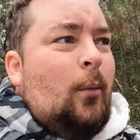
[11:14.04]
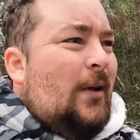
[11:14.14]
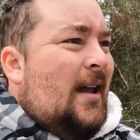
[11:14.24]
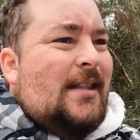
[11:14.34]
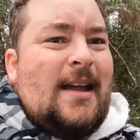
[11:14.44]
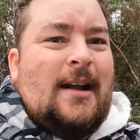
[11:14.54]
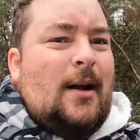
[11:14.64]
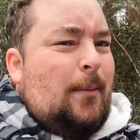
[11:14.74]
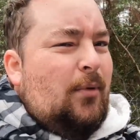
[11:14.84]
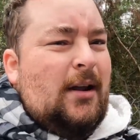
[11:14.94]
We get
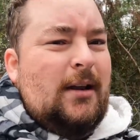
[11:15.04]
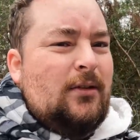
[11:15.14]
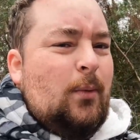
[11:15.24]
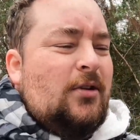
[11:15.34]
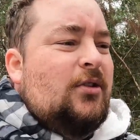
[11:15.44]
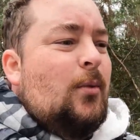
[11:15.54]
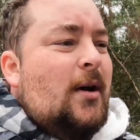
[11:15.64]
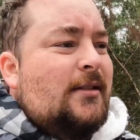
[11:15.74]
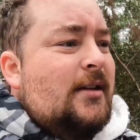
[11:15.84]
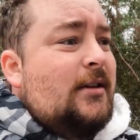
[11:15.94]
there, I bring it to where she
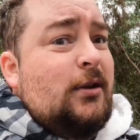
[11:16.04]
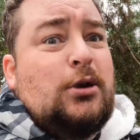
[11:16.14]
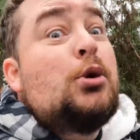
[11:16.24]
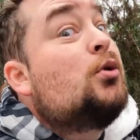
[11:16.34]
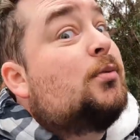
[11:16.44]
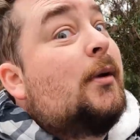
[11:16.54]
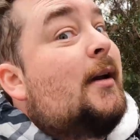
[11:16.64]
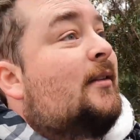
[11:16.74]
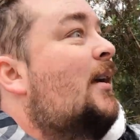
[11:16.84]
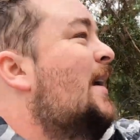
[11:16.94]
wants it. It's a huge
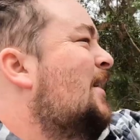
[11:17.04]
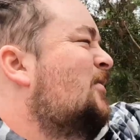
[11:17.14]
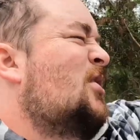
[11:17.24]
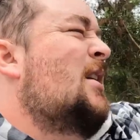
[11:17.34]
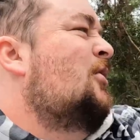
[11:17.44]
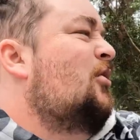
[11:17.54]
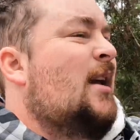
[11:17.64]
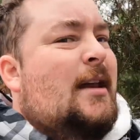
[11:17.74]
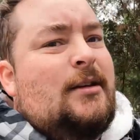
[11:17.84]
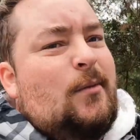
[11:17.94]
place, acres and acres of
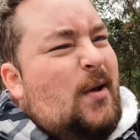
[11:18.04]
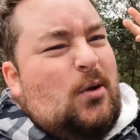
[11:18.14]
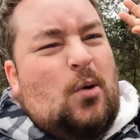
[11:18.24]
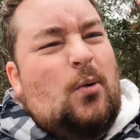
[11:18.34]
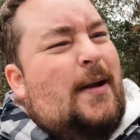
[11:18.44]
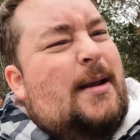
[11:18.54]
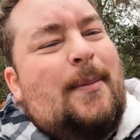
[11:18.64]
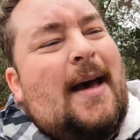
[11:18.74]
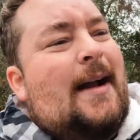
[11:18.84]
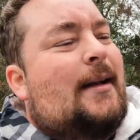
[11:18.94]
land. We had to go all the way in the
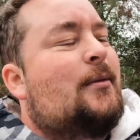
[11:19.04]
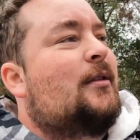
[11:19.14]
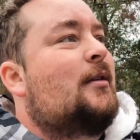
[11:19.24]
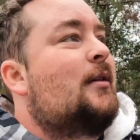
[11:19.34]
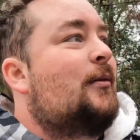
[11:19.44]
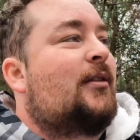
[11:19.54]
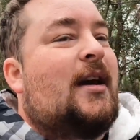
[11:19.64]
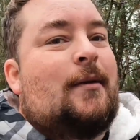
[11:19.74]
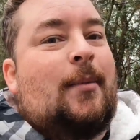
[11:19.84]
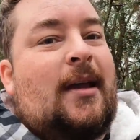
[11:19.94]
back. It was
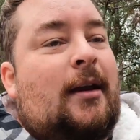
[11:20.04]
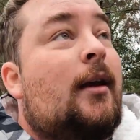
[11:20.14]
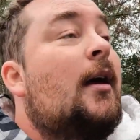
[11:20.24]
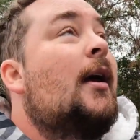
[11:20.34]
kind of a pain.